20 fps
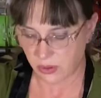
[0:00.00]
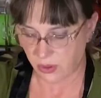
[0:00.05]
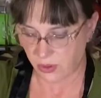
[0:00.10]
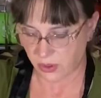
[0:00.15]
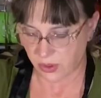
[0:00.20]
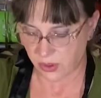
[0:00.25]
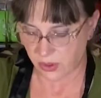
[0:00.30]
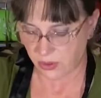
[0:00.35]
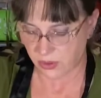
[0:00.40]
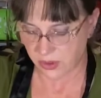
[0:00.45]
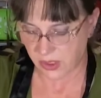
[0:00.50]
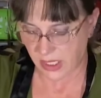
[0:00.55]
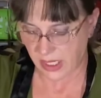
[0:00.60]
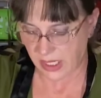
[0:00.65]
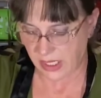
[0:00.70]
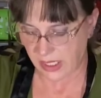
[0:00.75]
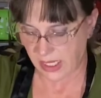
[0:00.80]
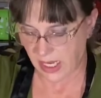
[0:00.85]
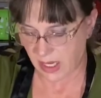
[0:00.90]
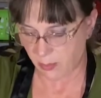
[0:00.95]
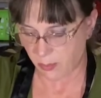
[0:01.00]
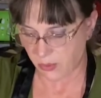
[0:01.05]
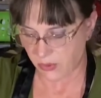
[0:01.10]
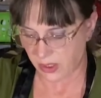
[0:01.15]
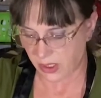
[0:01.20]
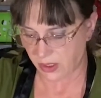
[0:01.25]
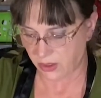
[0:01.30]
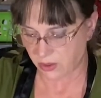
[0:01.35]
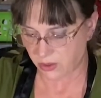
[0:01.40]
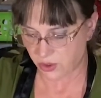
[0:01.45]
You can use any apple
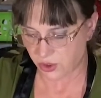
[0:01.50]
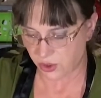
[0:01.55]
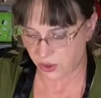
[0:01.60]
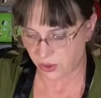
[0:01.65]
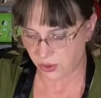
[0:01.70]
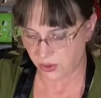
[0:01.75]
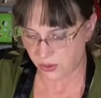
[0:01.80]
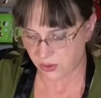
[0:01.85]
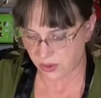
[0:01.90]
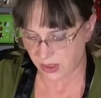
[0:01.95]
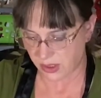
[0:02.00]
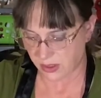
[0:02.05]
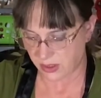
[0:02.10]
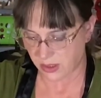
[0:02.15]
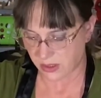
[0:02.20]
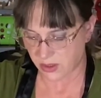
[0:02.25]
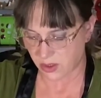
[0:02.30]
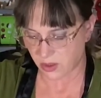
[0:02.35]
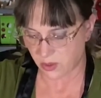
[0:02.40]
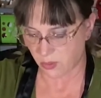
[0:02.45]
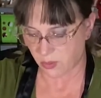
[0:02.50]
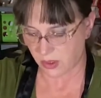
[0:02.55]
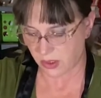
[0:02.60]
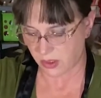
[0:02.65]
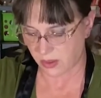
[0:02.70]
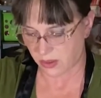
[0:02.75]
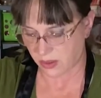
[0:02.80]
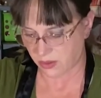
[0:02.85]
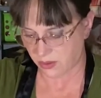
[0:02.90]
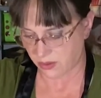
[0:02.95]
that you choose. This is one
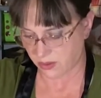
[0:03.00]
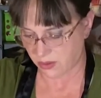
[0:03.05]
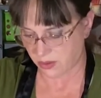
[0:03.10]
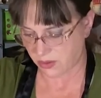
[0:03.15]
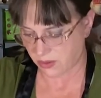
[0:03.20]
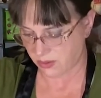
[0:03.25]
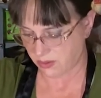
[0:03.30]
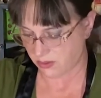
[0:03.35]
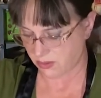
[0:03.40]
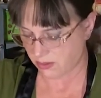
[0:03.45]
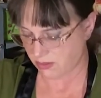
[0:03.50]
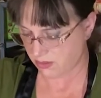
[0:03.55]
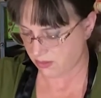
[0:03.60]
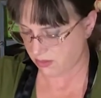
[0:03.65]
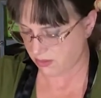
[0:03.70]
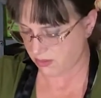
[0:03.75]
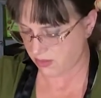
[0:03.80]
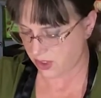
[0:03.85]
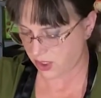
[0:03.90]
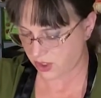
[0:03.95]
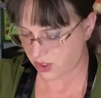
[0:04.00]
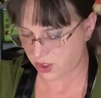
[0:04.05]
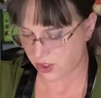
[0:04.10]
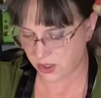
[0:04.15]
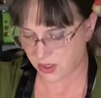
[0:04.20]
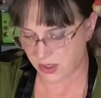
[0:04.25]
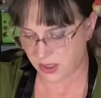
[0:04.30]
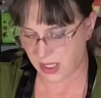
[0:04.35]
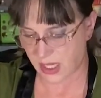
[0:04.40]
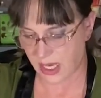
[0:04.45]
of those
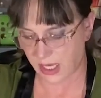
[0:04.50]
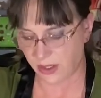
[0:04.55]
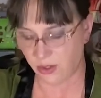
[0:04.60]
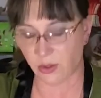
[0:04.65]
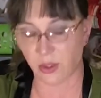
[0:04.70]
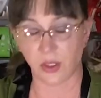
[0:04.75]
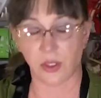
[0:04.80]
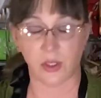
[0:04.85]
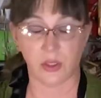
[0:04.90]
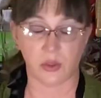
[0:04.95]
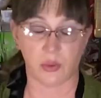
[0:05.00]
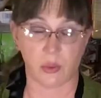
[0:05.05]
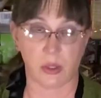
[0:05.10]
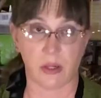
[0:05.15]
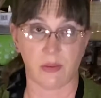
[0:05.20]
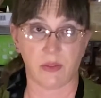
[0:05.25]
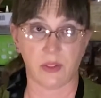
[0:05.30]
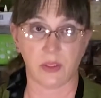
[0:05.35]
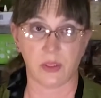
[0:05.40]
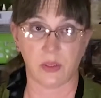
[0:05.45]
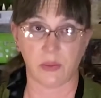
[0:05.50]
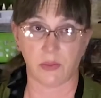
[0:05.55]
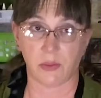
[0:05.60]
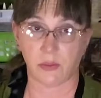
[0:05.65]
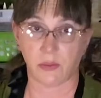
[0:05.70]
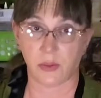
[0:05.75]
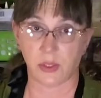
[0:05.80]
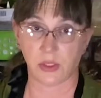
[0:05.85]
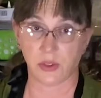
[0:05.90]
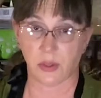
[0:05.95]
dishes that you can use whatever's in the
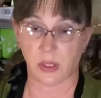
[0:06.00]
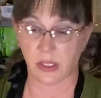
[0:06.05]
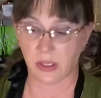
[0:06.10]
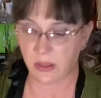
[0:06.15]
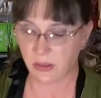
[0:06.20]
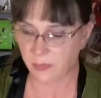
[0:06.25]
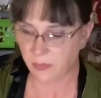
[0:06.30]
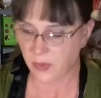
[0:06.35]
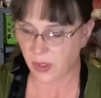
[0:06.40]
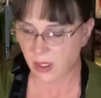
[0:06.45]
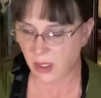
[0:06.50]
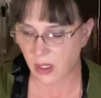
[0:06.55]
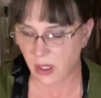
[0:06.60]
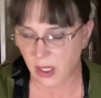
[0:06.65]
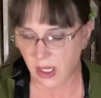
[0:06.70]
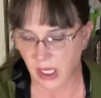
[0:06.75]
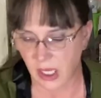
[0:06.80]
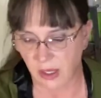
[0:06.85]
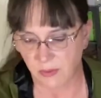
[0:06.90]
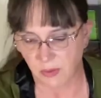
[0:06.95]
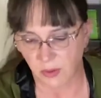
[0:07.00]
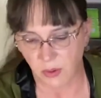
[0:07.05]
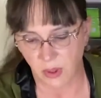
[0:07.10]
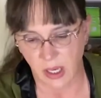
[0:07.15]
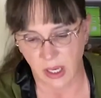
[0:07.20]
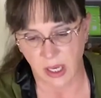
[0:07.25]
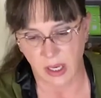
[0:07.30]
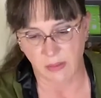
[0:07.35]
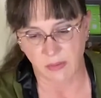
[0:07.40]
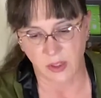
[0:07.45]
refrigerator. If you
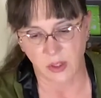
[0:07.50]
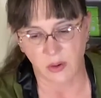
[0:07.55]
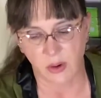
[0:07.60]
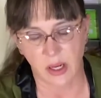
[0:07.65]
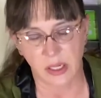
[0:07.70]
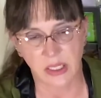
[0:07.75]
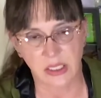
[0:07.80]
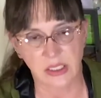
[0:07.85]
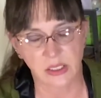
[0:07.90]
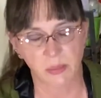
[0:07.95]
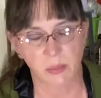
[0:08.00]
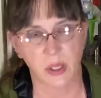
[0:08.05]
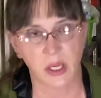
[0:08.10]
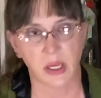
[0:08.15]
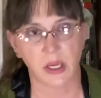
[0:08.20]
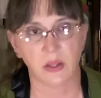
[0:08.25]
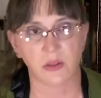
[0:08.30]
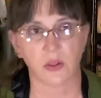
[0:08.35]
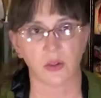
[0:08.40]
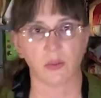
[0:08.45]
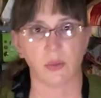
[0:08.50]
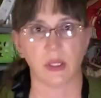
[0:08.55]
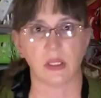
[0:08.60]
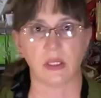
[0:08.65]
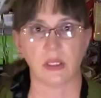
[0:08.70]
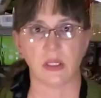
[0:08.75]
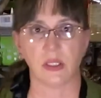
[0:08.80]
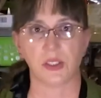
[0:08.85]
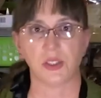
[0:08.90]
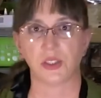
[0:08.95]
have a Granny Smith or Red
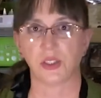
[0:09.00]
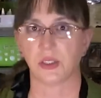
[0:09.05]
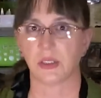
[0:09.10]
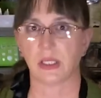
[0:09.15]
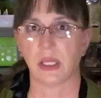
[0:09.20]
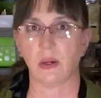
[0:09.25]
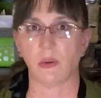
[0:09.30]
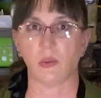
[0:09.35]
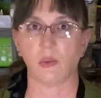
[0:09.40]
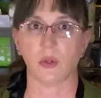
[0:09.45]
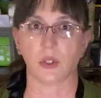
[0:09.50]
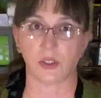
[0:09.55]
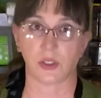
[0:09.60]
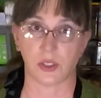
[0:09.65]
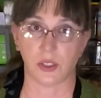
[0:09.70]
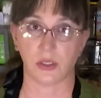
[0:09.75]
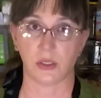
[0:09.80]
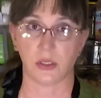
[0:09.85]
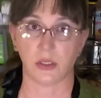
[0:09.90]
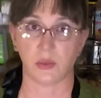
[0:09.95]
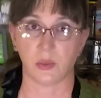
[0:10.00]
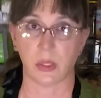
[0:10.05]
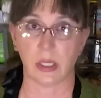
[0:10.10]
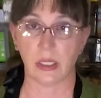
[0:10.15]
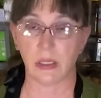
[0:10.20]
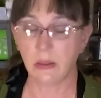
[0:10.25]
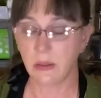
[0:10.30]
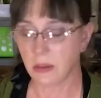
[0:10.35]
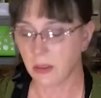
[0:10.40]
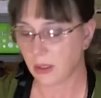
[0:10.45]
Delicious, that will work just as
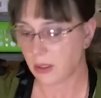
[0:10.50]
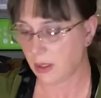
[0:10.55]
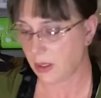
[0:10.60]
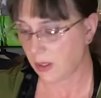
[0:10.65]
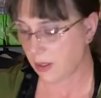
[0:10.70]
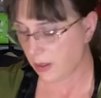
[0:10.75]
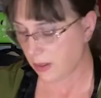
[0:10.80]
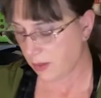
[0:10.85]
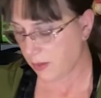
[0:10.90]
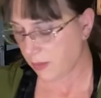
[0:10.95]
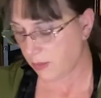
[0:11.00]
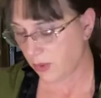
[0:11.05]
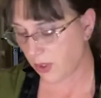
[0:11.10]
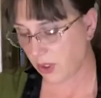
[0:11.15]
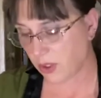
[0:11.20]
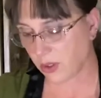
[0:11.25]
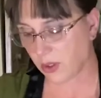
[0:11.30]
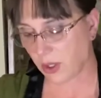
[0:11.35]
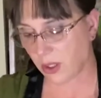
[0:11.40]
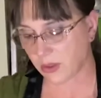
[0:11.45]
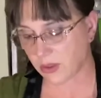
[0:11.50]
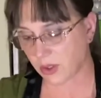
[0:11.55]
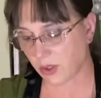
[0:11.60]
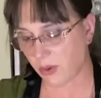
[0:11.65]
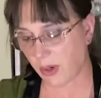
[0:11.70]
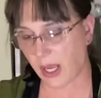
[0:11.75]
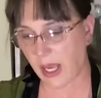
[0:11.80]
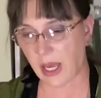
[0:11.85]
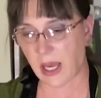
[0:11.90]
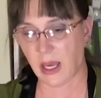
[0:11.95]
well. You can
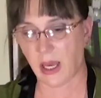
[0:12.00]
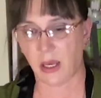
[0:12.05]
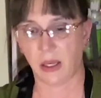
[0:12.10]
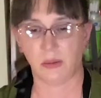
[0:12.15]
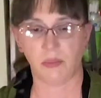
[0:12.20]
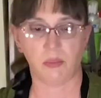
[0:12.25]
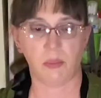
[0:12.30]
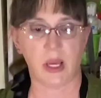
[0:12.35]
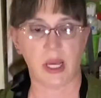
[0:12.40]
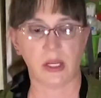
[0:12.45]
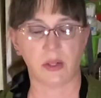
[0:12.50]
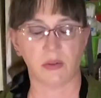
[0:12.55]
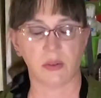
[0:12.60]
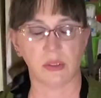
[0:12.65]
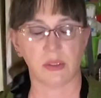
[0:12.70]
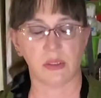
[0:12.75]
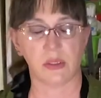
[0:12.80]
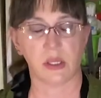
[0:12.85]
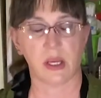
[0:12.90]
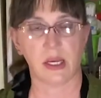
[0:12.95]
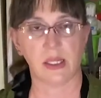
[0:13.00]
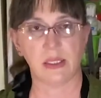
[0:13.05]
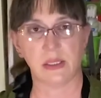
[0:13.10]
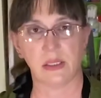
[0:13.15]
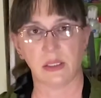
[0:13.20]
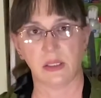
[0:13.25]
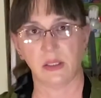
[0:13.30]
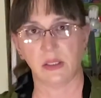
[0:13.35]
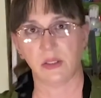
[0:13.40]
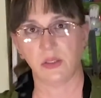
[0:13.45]
also add mandarin
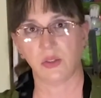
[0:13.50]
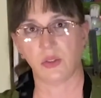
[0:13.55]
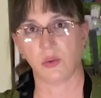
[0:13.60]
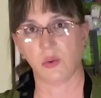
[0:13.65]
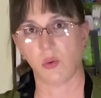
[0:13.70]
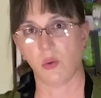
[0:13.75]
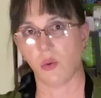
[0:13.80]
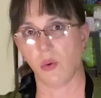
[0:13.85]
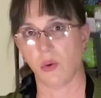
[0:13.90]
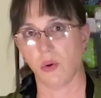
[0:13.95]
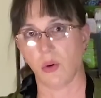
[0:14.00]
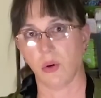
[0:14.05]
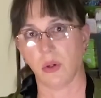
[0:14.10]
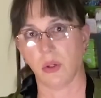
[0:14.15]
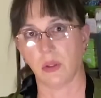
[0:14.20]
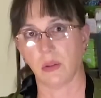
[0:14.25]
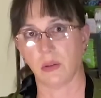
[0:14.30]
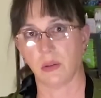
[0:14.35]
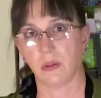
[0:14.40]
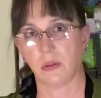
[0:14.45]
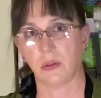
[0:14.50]
slices or